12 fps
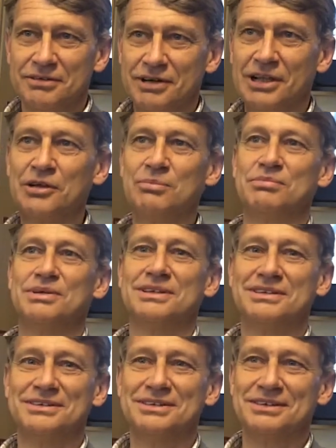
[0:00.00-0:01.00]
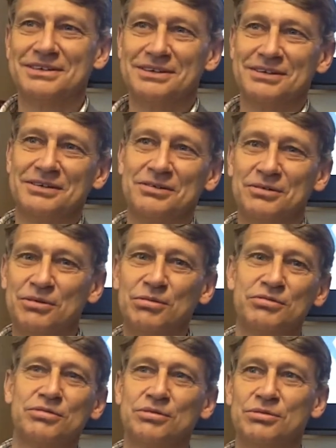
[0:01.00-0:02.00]
develop and
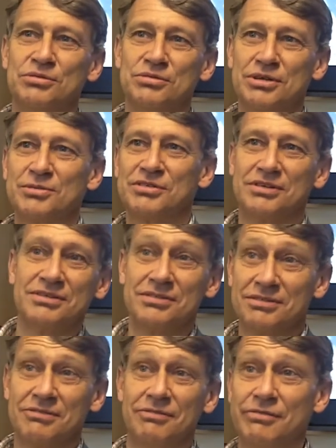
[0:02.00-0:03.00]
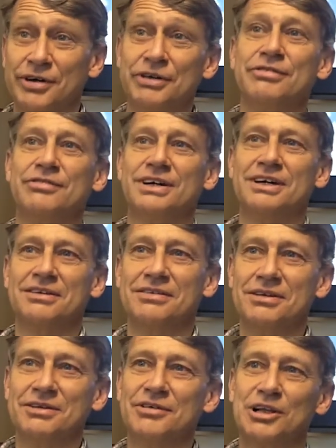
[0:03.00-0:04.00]
also to some extent verify
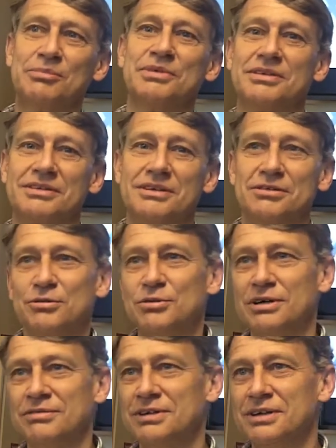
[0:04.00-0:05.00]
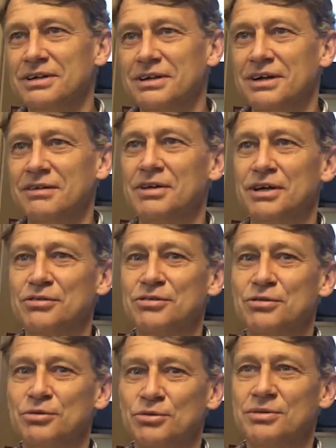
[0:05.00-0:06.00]
the development that you have done.
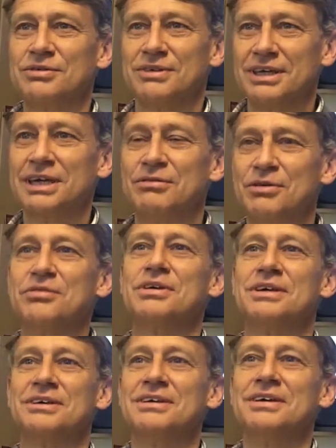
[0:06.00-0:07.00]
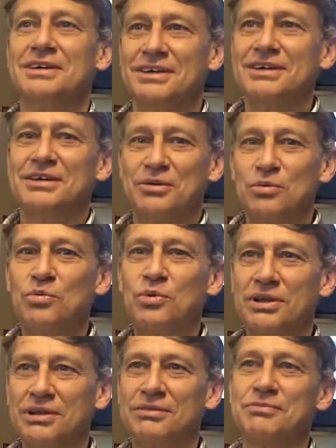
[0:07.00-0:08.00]
So everything
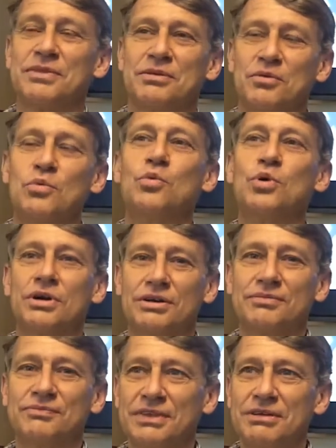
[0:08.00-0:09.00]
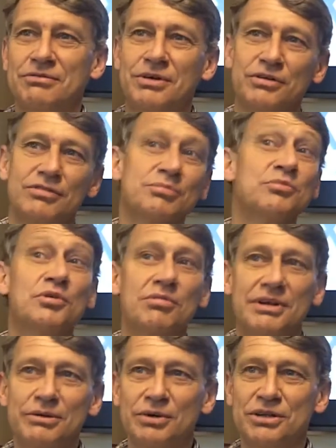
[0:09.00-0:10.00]
will work very
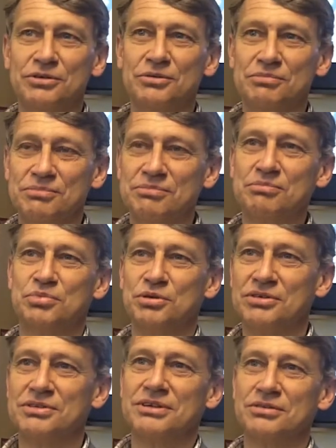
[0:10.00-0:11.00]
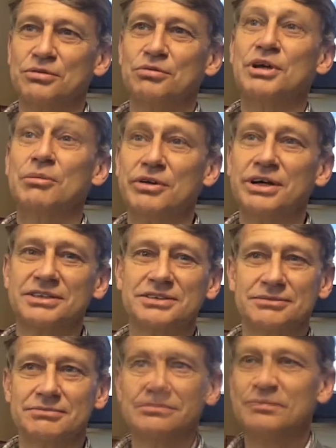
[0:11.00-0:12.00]
smoothly when you put it into real
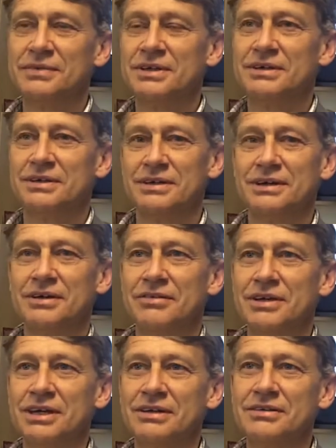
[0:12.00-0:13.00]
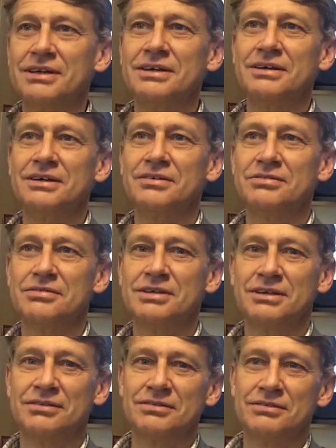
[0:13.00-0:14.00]
production. And the idea is
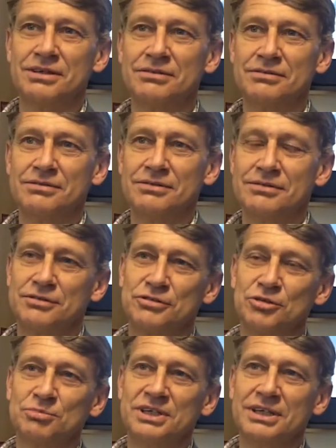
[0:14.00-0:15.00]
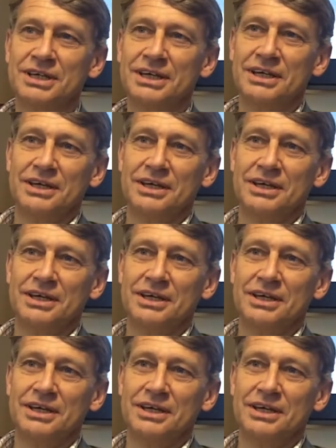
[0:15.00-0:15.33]
that it should be